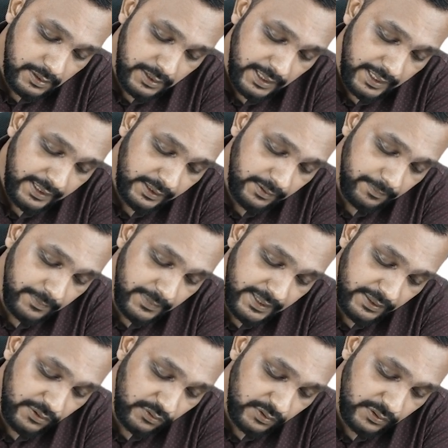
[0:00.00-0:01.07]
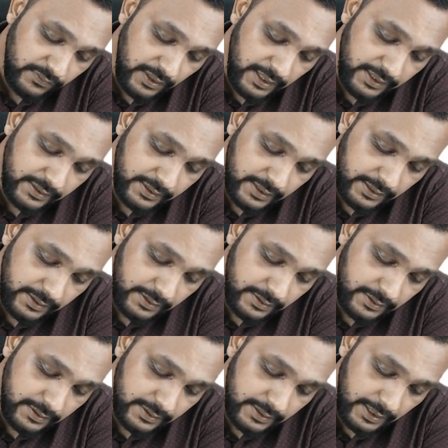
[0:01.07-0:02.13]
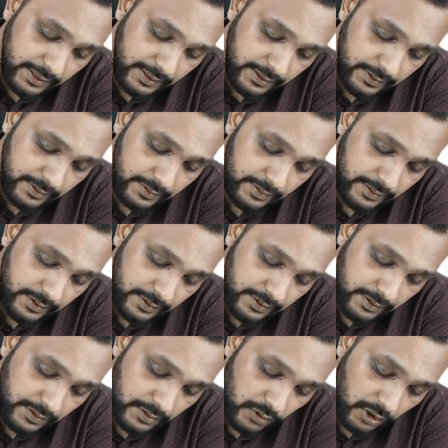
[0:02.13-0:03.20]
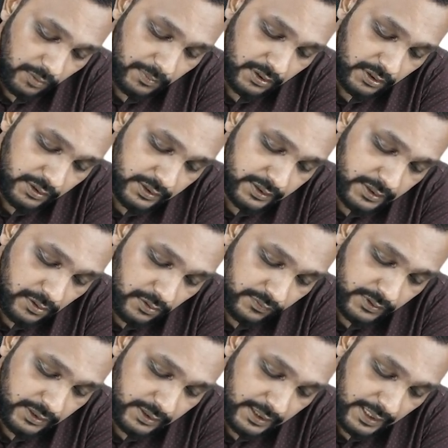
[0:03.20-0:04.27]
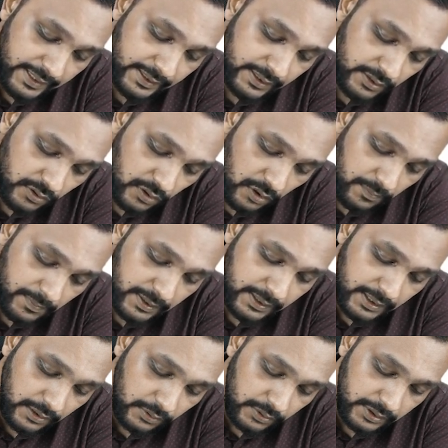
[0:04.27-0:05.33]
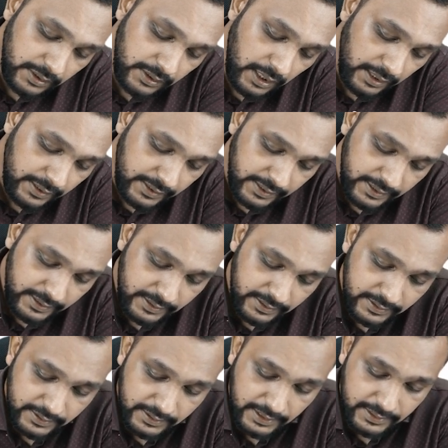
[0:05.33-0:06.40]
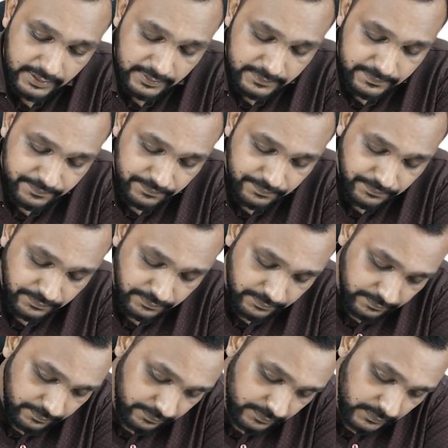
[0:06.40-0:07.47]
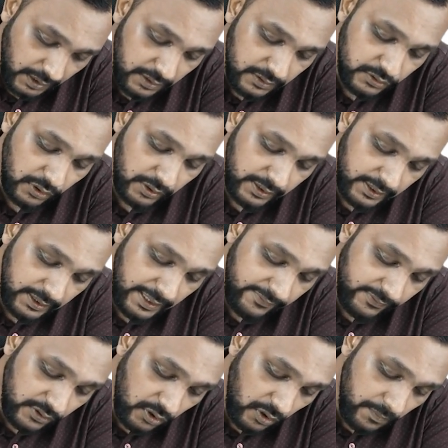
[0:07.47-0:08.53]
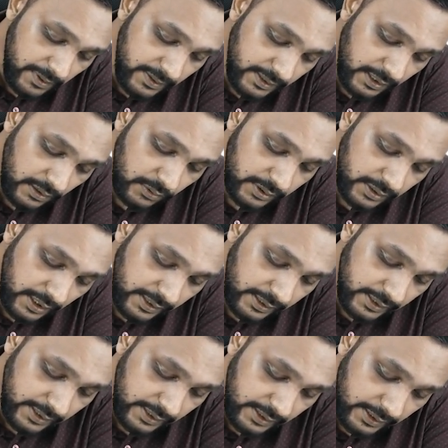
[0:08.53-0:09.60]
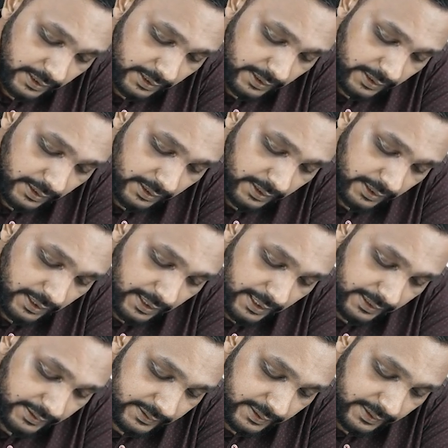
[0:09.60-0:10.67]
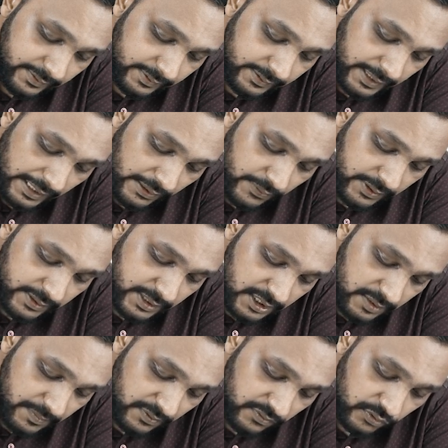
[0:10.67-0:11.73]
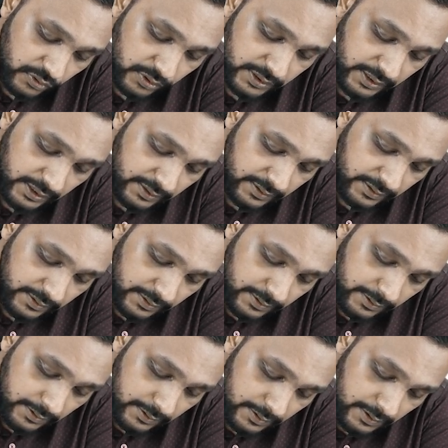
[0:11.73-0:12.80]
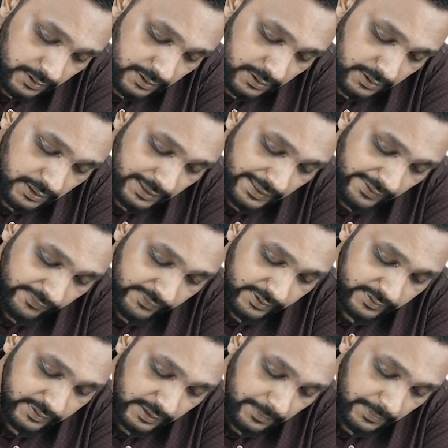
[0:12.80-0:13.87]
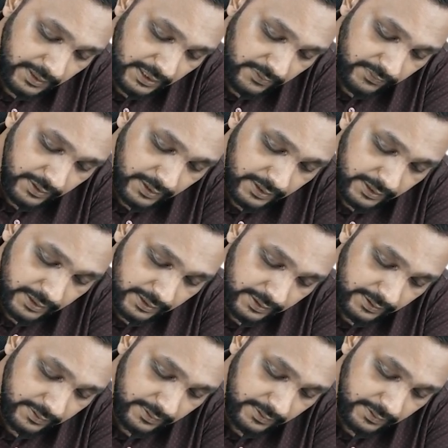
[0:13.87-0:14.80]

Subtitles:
right brachiocephalic trunk, right? Normal origin of the right common carotid artery, right? Sorry, left common carotid artery, and there is narrowing just before the left subclavian artery.